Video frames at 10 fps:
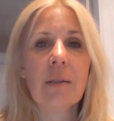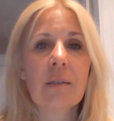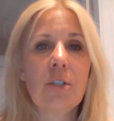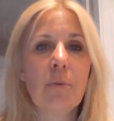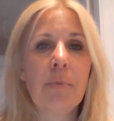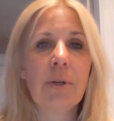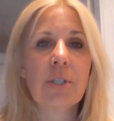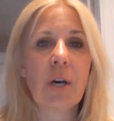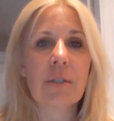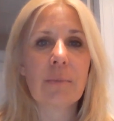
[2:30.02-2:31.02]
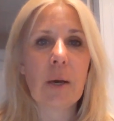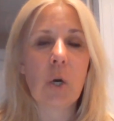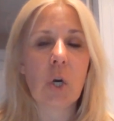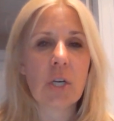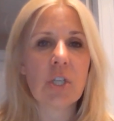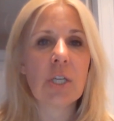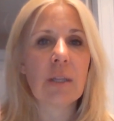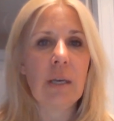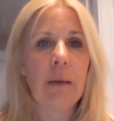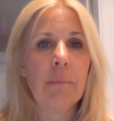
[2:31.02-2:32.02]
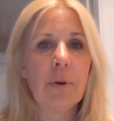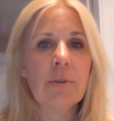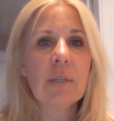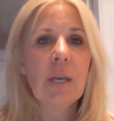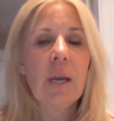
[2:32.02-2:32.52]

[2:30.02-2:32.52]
So your book talks about crunching the numbers.